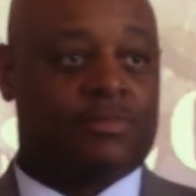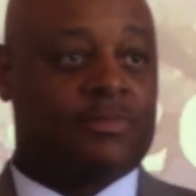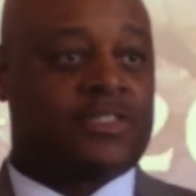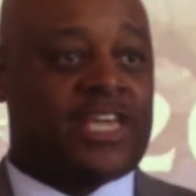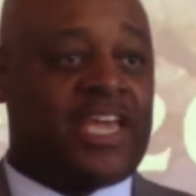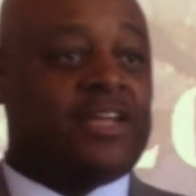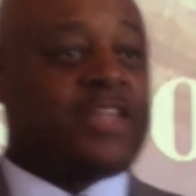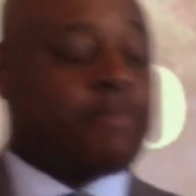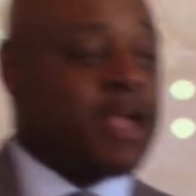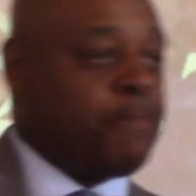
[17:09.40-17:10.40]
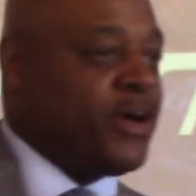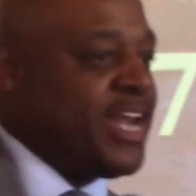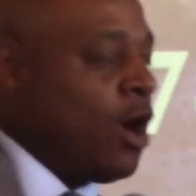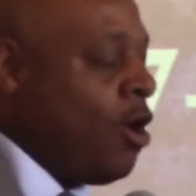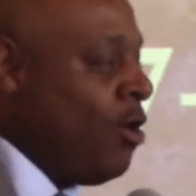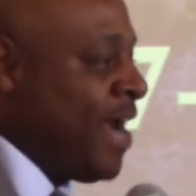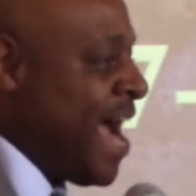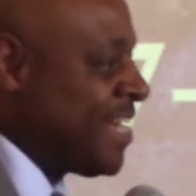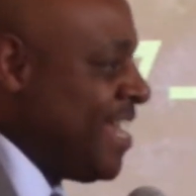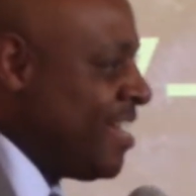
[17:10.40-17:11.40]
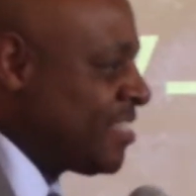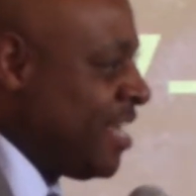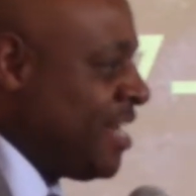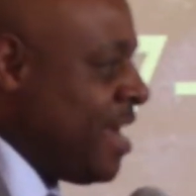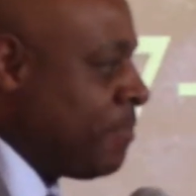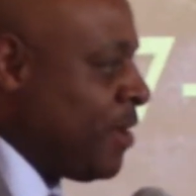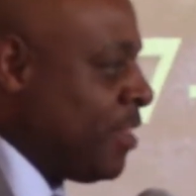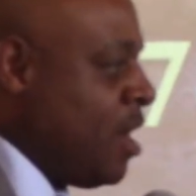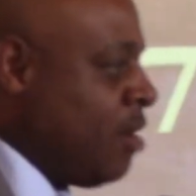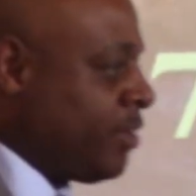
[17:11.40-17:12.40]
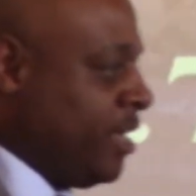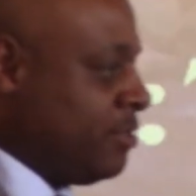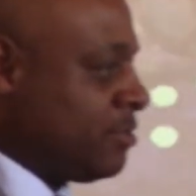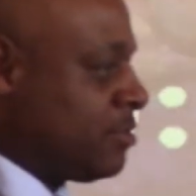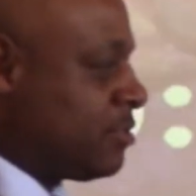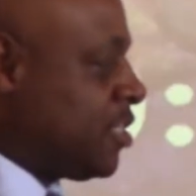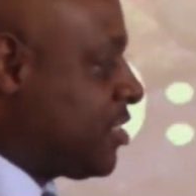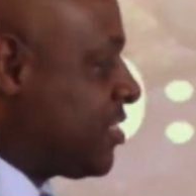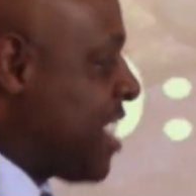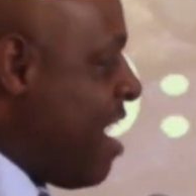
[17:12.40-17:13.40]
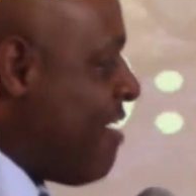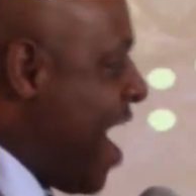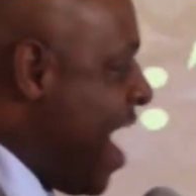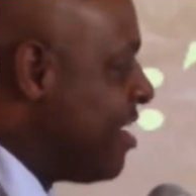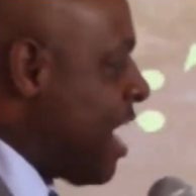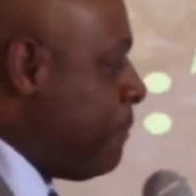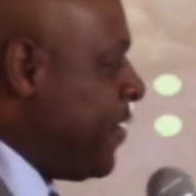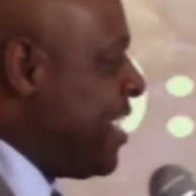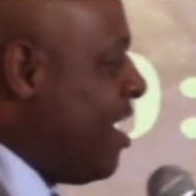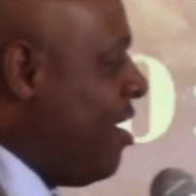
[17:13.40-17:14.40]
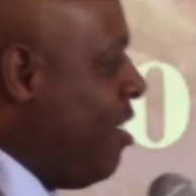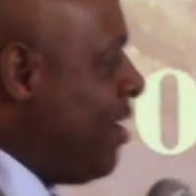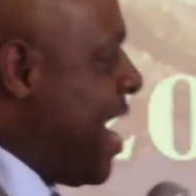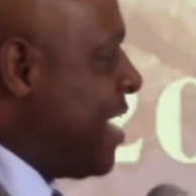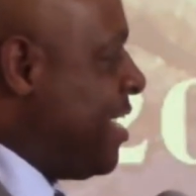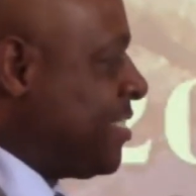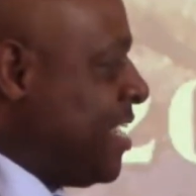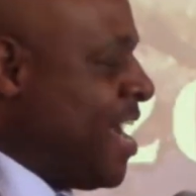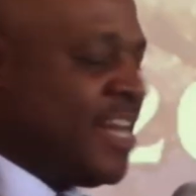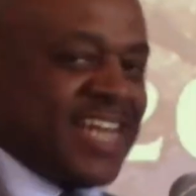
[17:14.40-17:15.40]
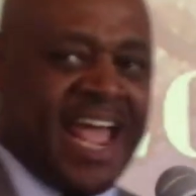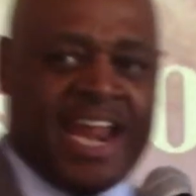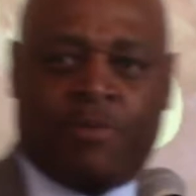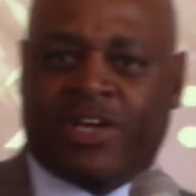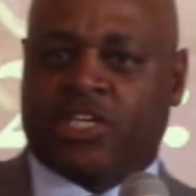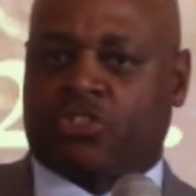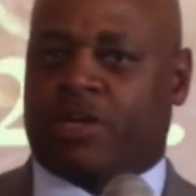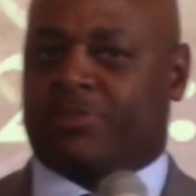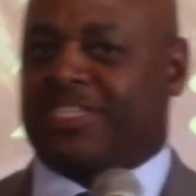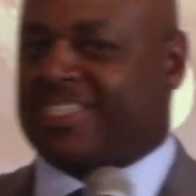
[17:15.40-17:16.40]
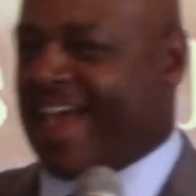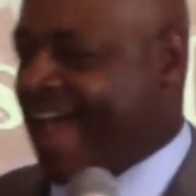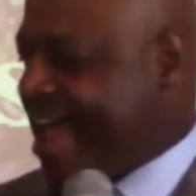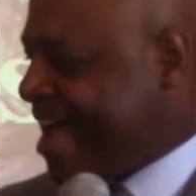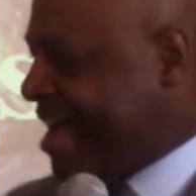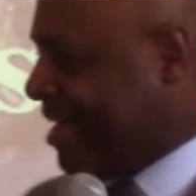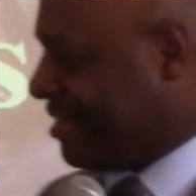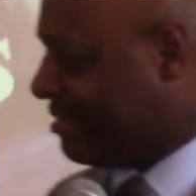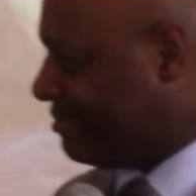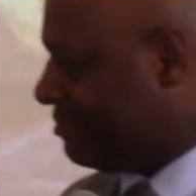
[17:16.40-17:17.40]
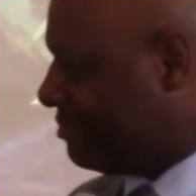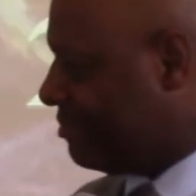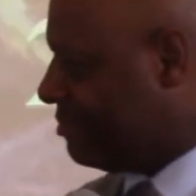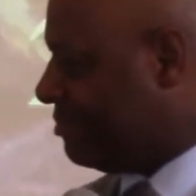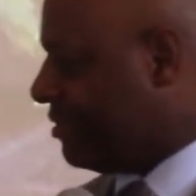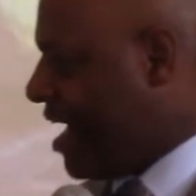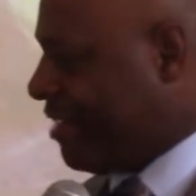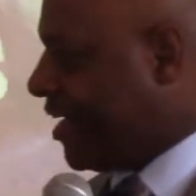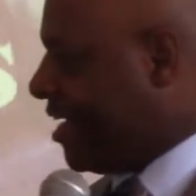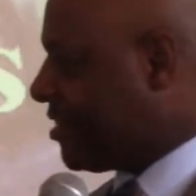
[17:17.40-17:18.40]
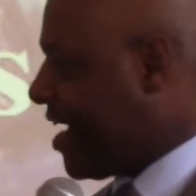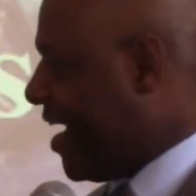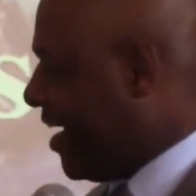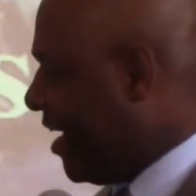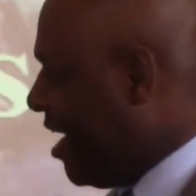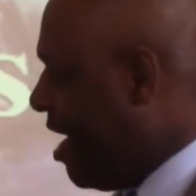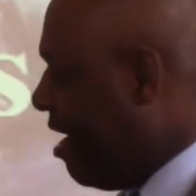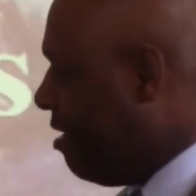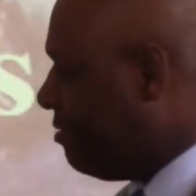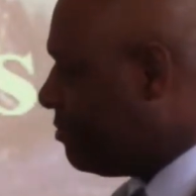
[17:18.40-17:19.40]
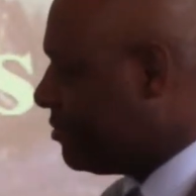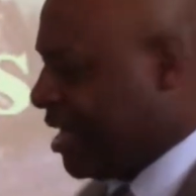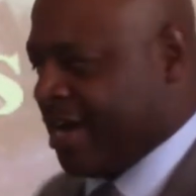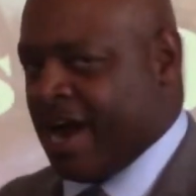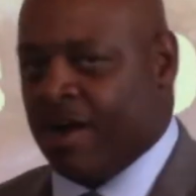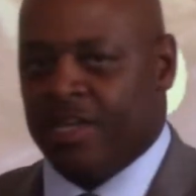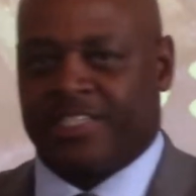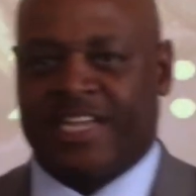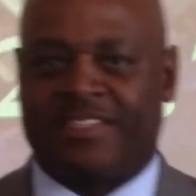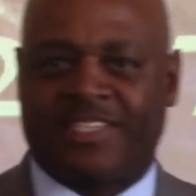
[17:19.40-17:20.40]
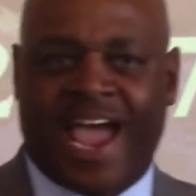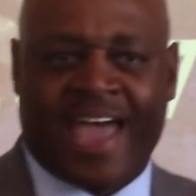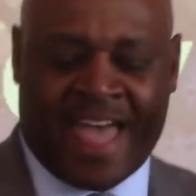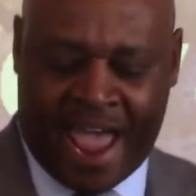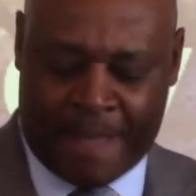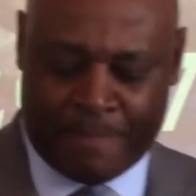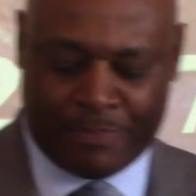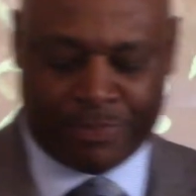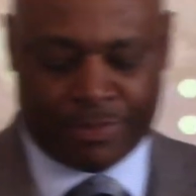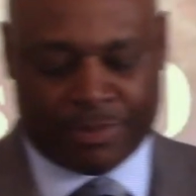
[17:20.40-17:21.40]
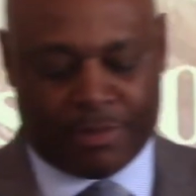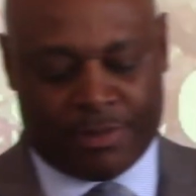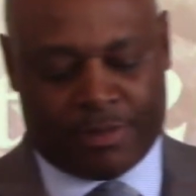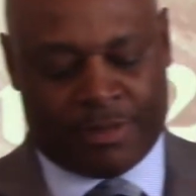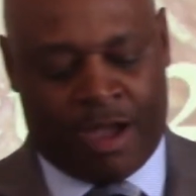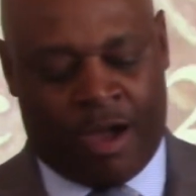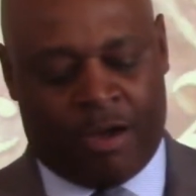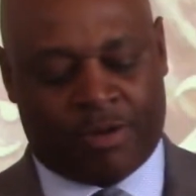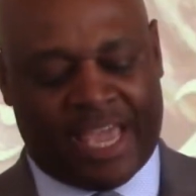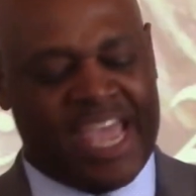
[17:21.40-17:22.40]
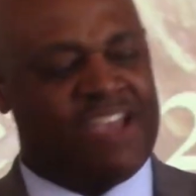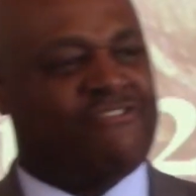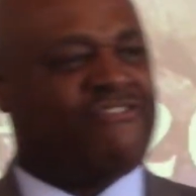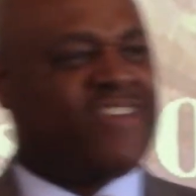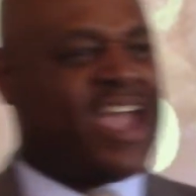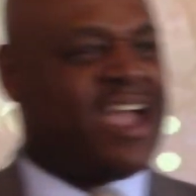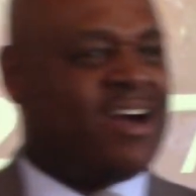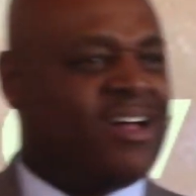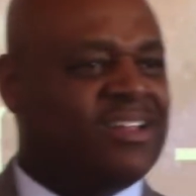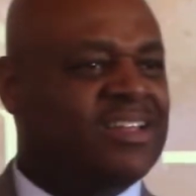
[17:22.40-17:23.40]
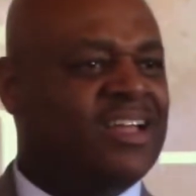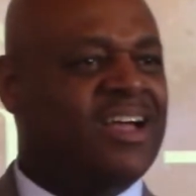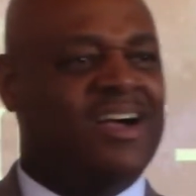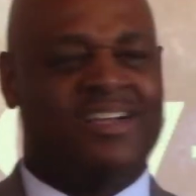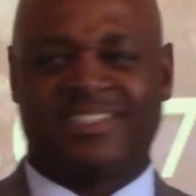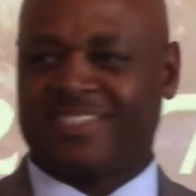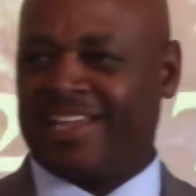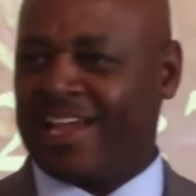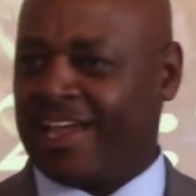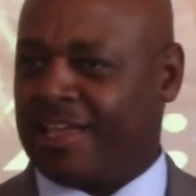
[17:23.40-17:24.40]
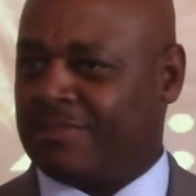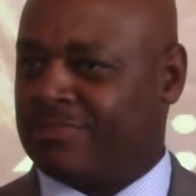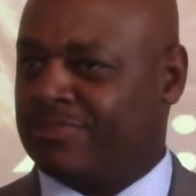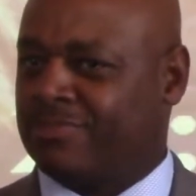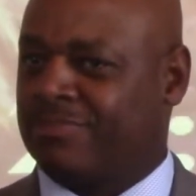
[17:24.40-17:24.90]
See, they're putting their own ideas in there, Brother Hawkins, Sister Sarah. They're putting their own ideas in there. That ain't what the scripture said. Elder didn't say that at all. No. Didn't say that. No, he fell asleep.